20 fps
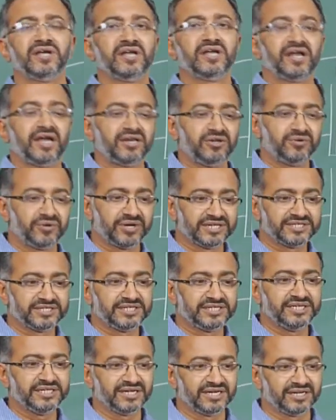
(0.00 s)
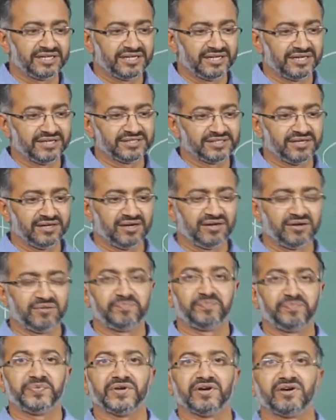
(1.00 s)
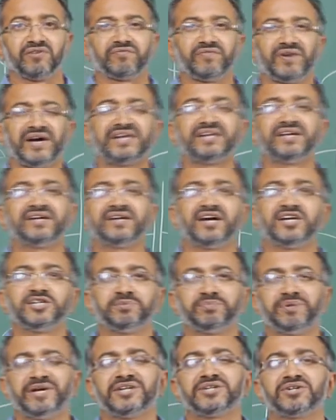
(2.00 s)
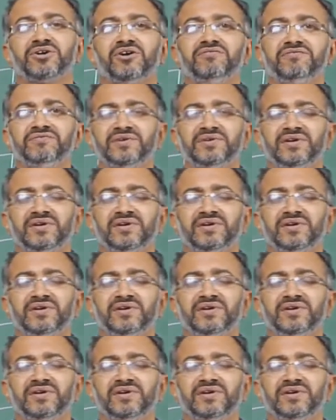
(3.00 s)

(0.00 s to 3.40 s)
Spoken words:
and you can see that there is a finer aspect of